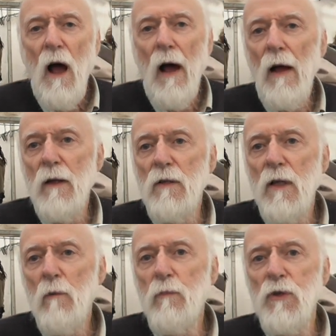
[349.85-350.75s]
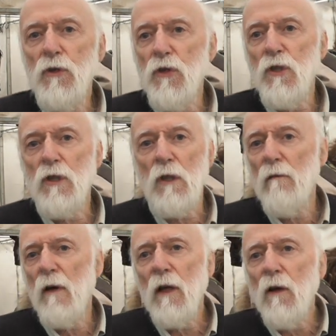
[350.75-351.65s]
and it produces a
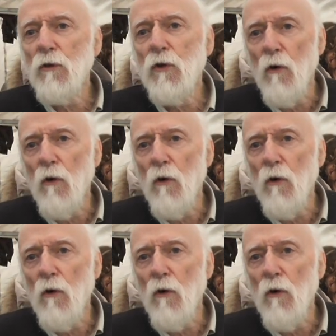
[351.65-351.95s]
very good